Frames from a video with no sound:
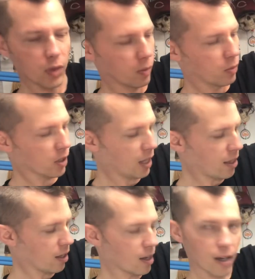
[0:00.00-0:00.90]
Look at
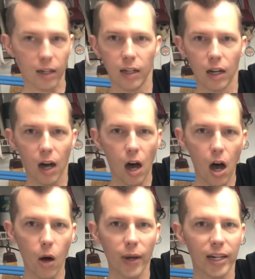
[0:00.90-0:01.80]
that thing.
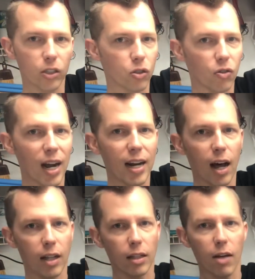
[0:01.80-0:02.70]
Oh, it is great.
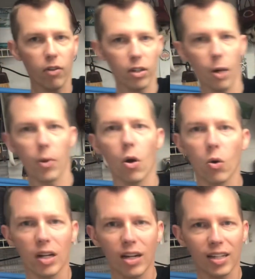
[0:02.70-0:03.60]
I love it. You know, I'm going to
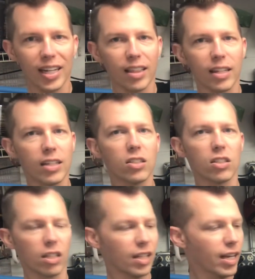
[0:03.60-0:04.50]
hold it out like this.
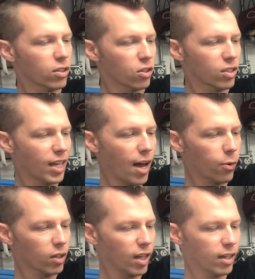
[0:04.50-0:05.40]
The lantern, the
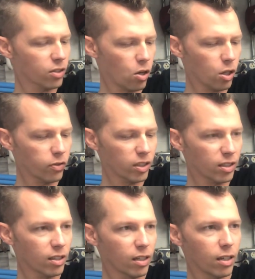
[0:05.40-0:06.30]
hourglass, all of it.
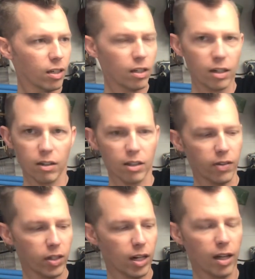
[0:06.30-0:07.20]
Love
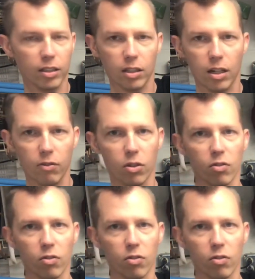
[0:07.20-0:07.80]
it. I just love it. You can